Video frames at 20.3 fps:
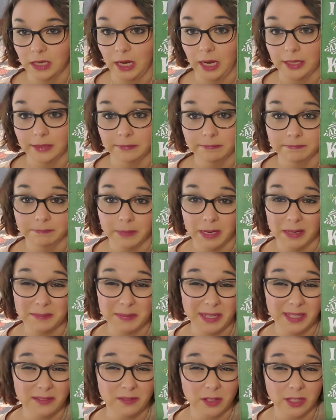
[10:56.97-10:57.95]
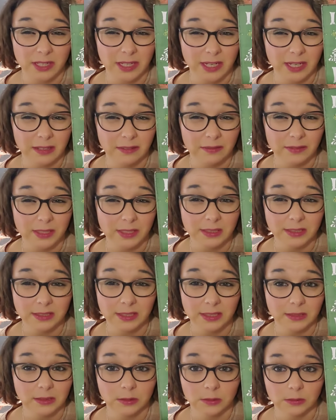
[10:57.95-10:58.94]
I, I may have already had this.
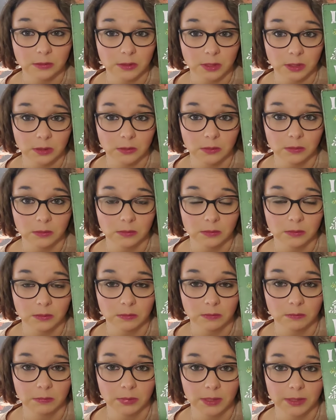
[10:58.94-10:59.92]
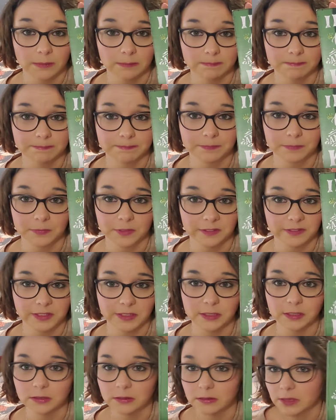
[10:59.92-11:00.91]
I don't know. But if I
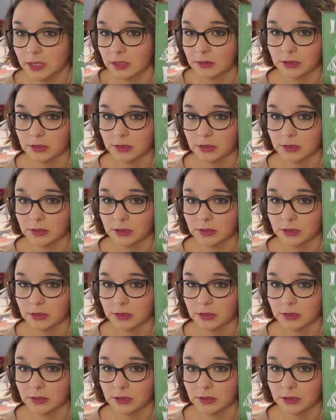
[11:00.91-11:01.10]
do, I'll